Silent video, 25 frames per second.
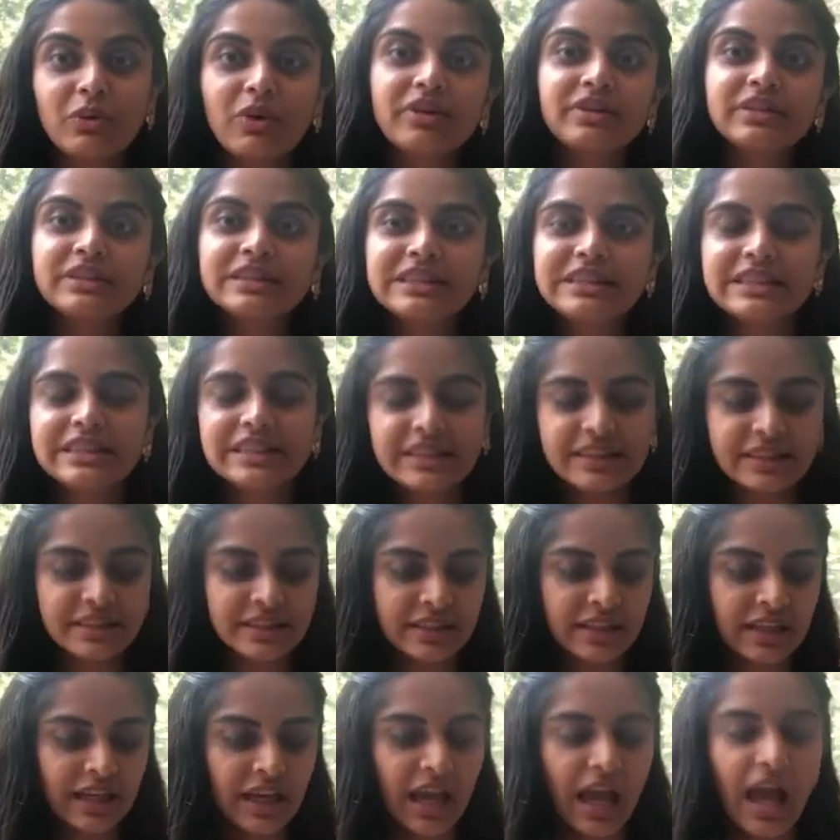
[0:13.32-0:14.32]

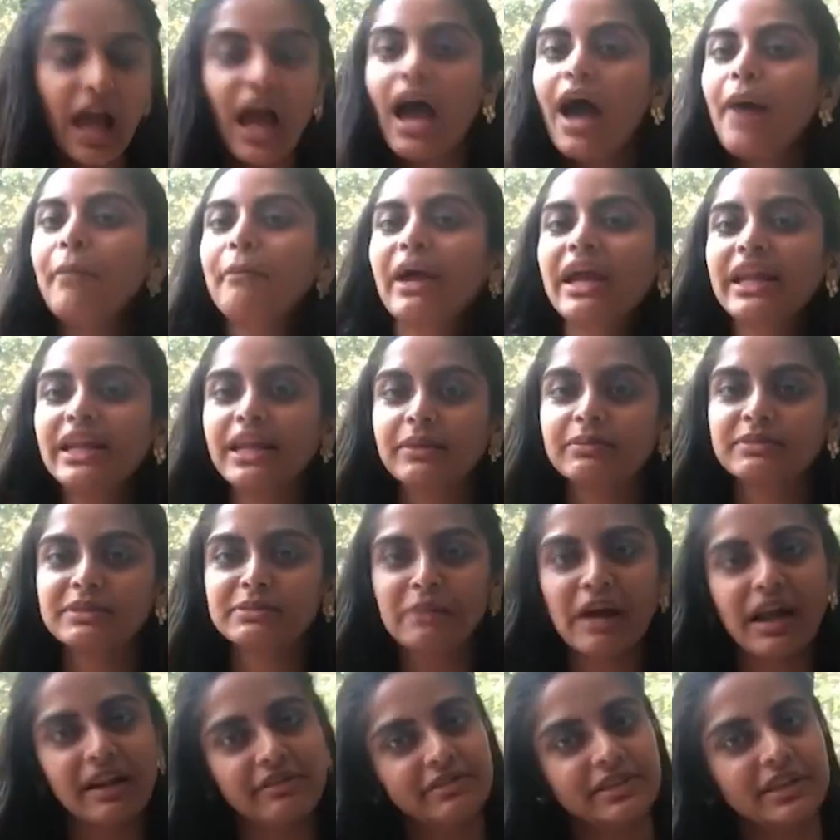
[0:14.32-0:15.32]
quarantine? My name is
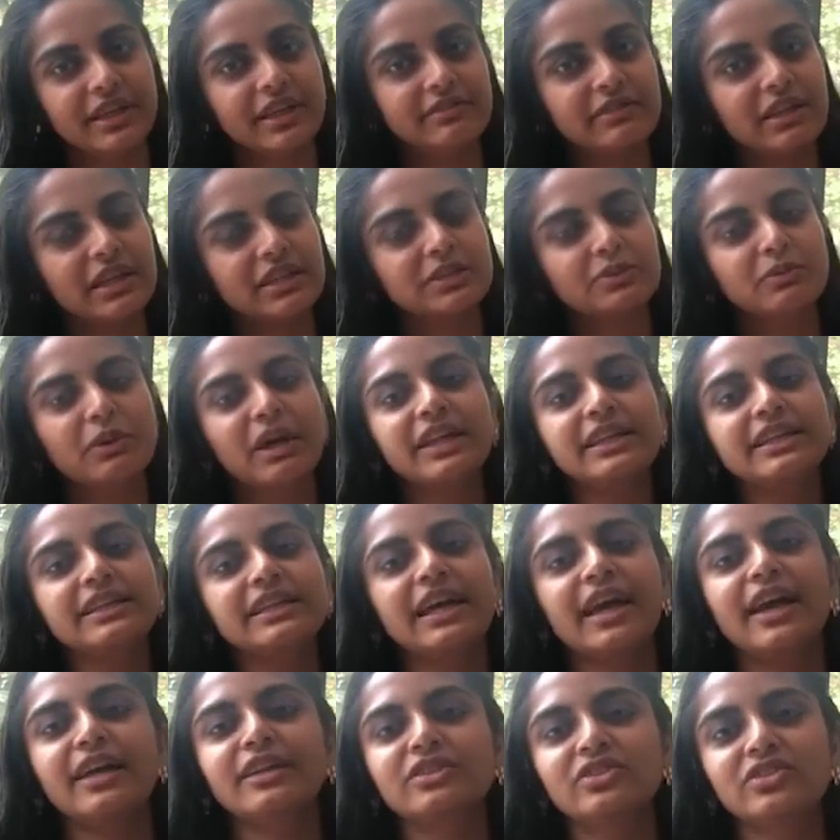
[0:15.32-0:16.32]
Malvika
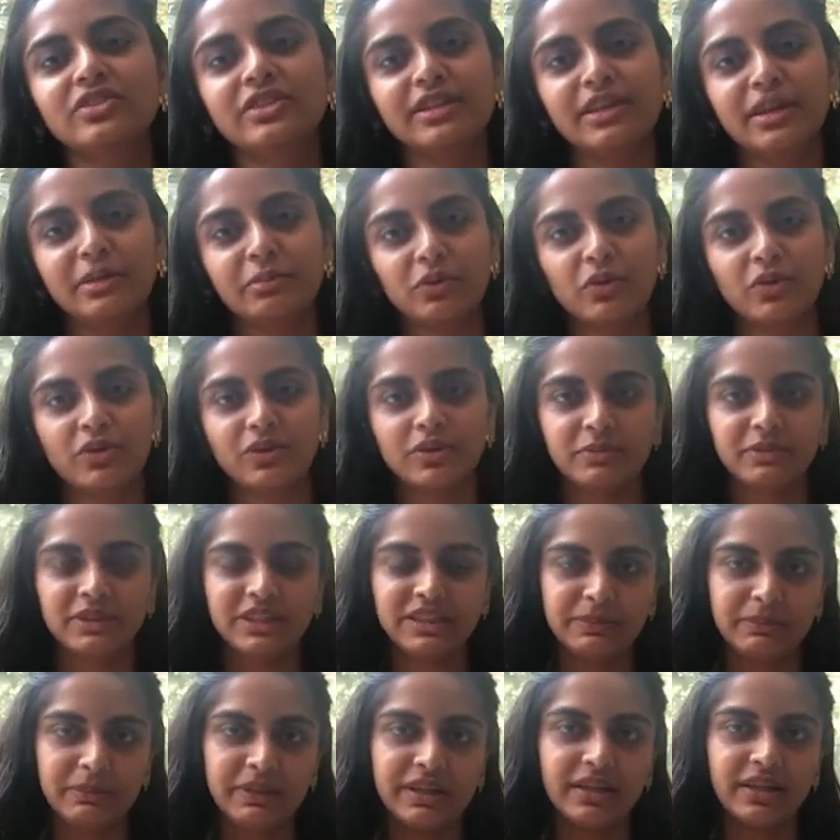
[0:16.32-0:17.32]
Vaswani, and today I'm going to be
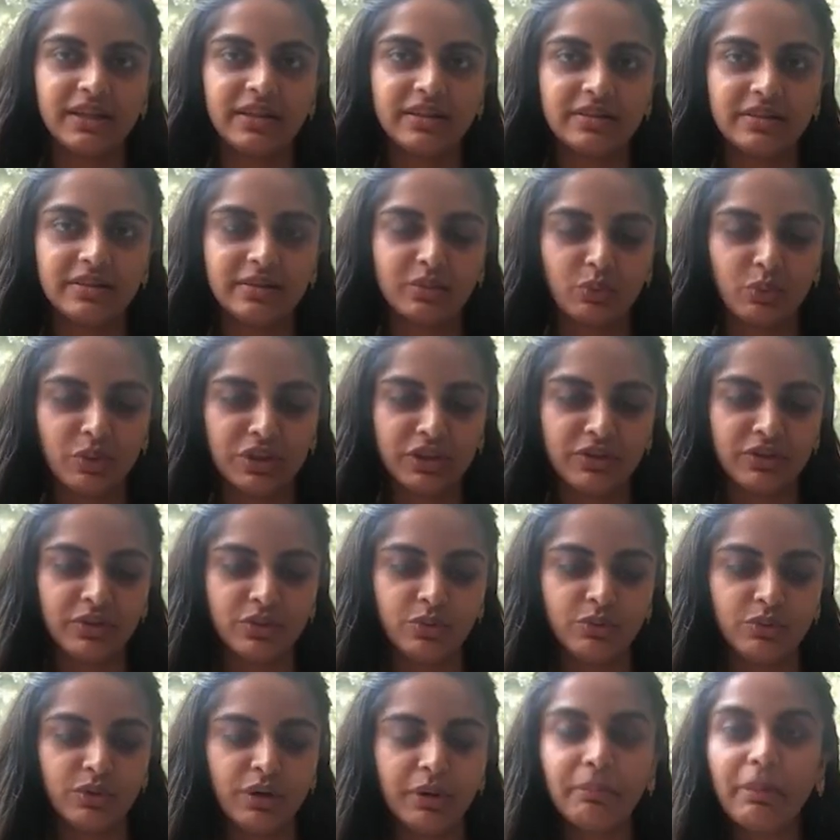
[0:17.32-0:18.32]
speaking with
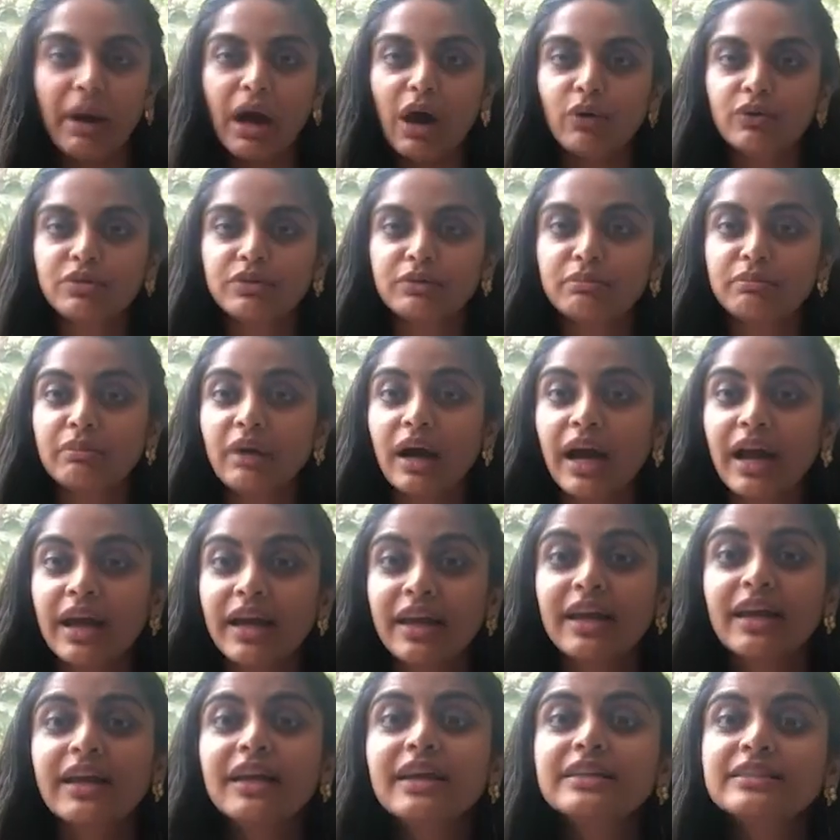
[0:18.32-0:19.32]
you about
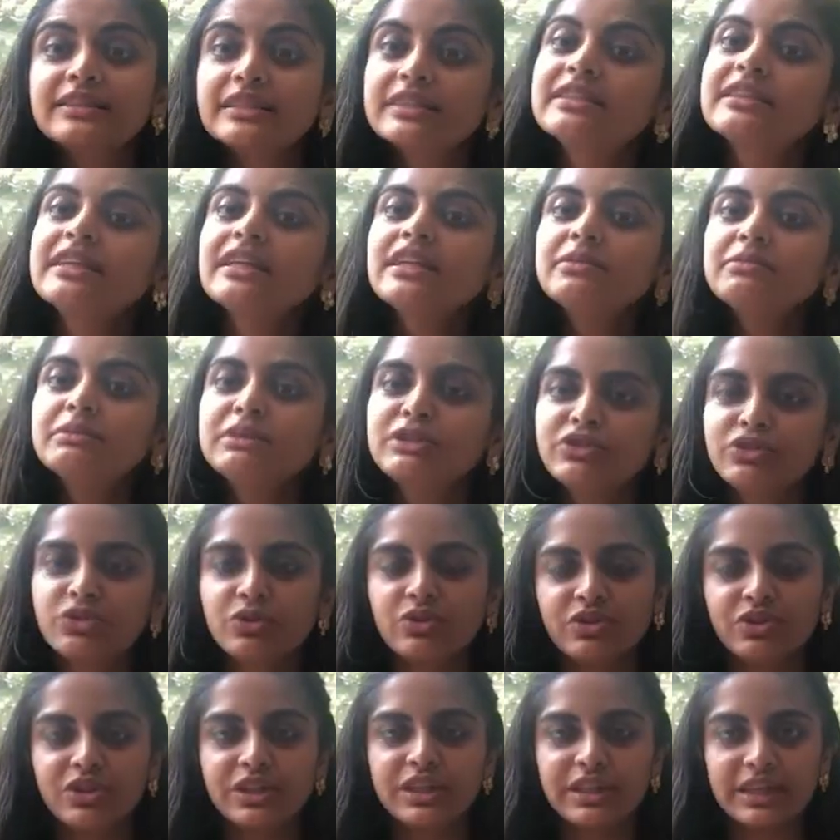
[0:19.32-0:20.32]
my sustainable
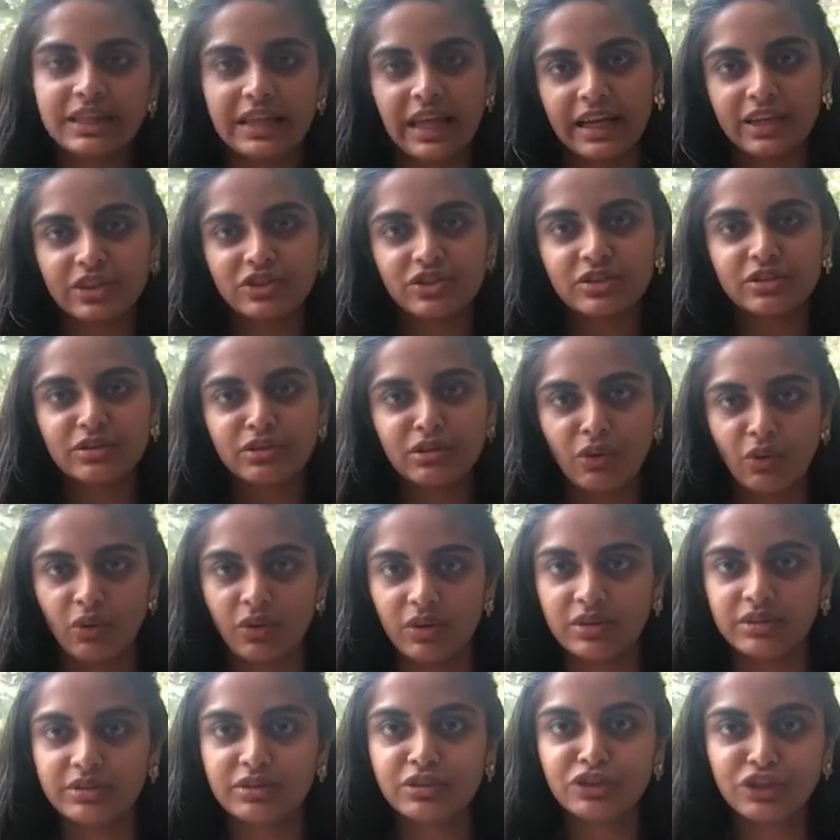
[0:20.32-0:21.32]
jewelry collection
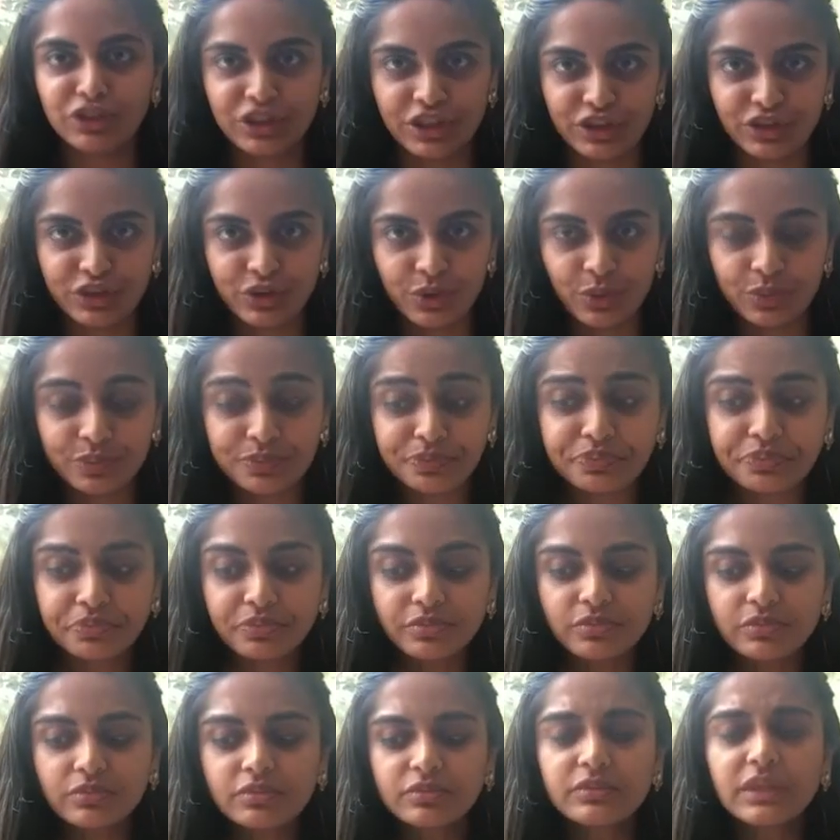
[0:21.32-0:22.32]
called Shisho.
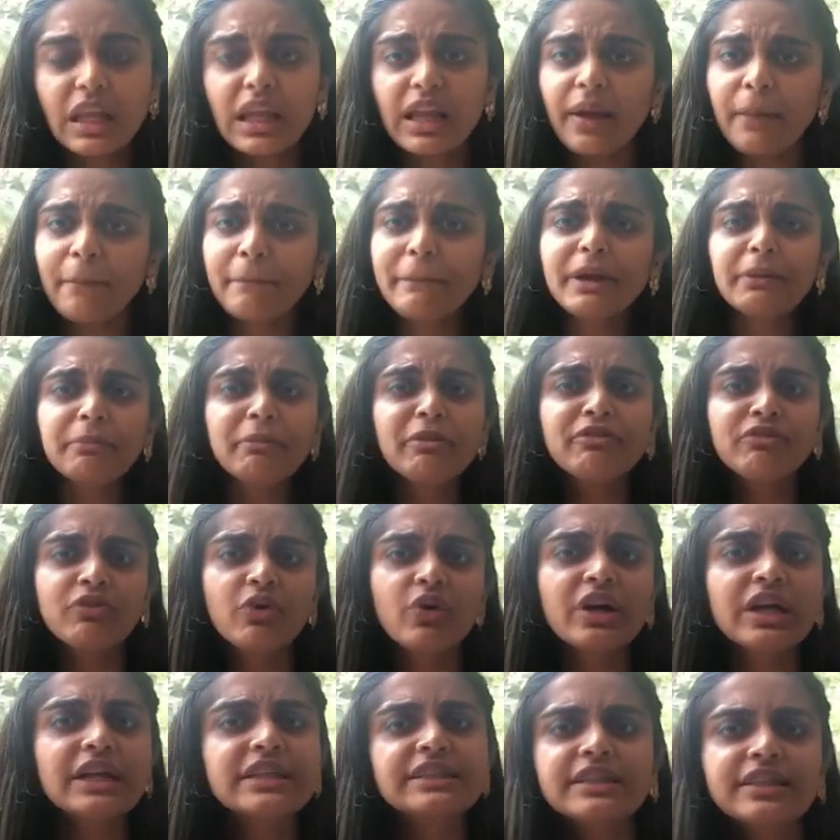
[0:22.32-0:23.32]
But
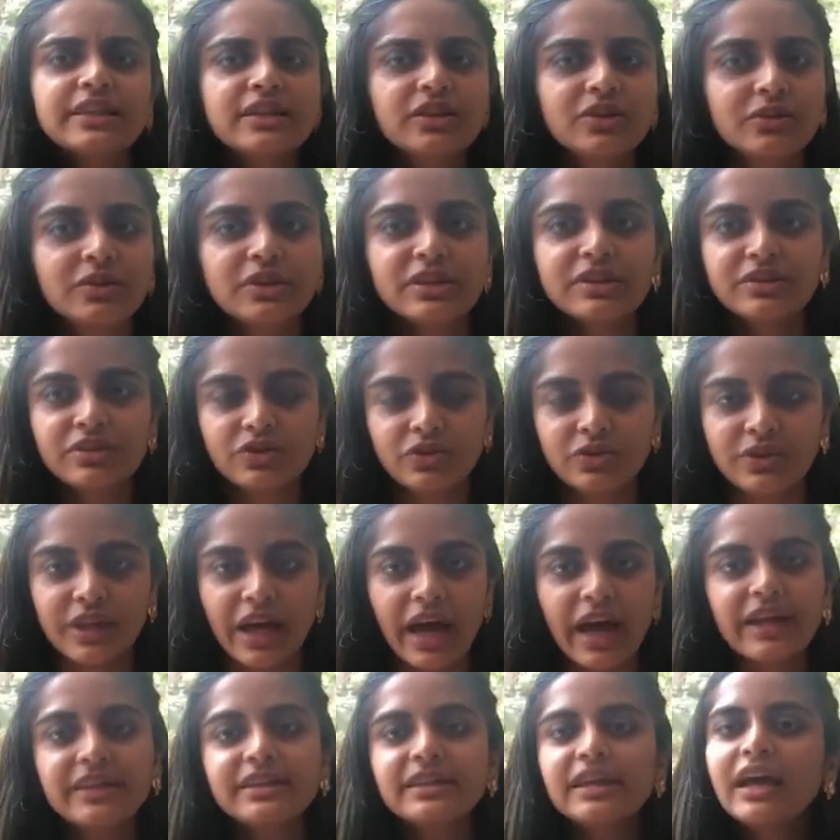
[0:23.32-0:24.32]
before I take you in through
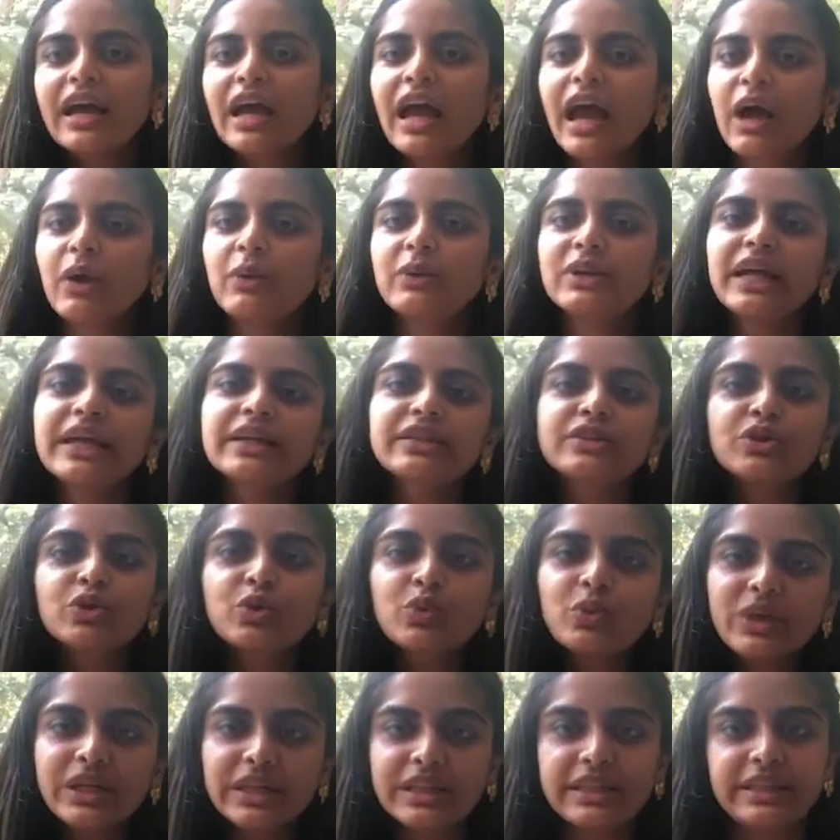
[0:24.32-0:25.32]
that, I would like to
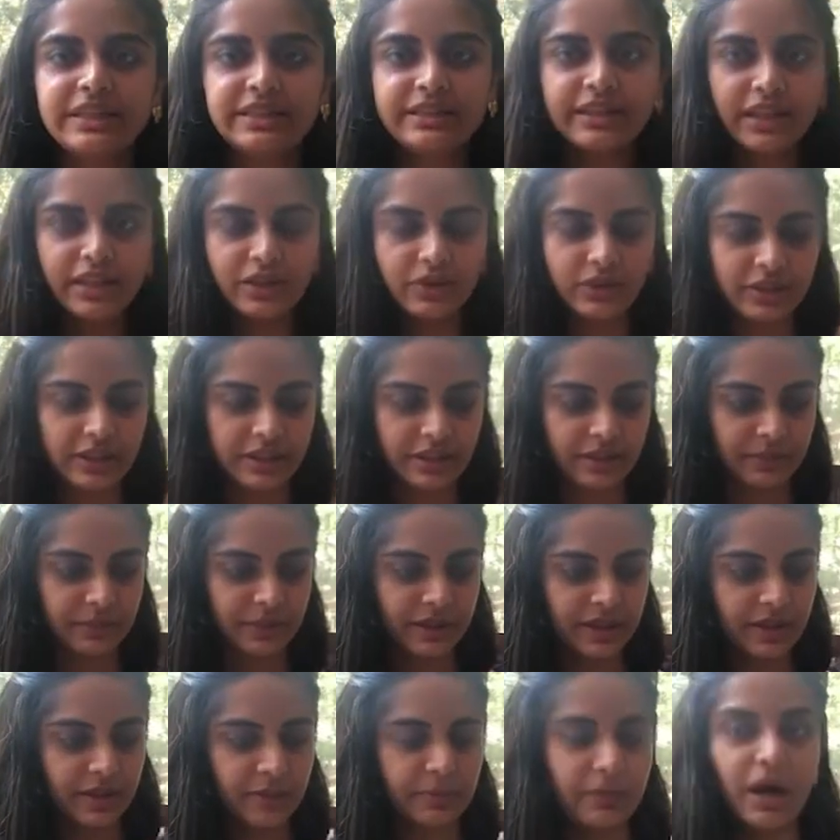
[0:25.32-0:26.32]
quickly tell you a little
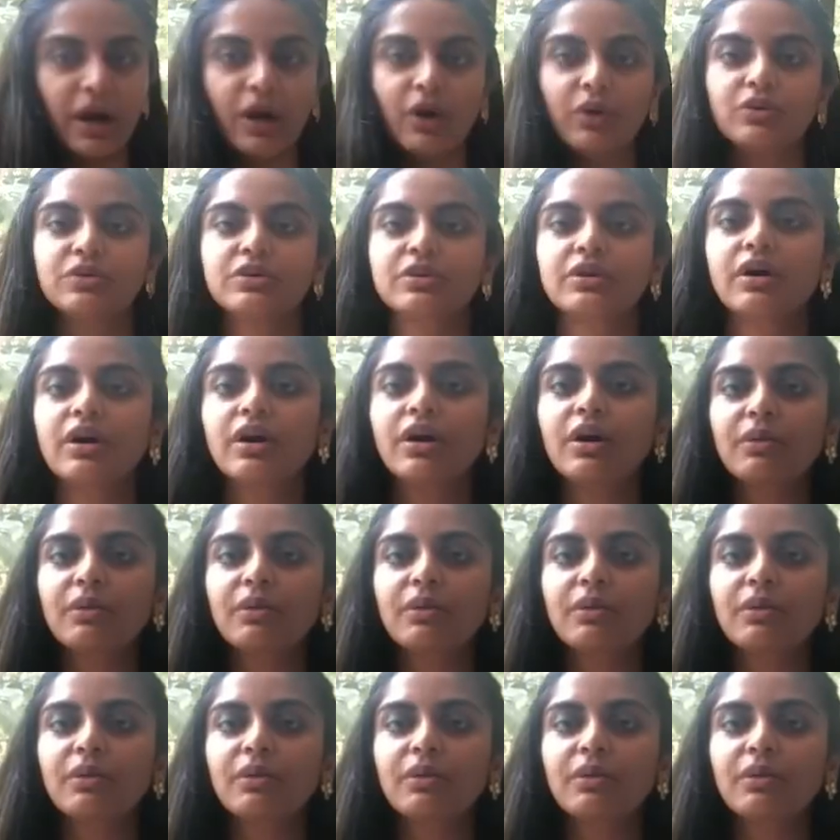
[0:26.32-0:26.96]
bit about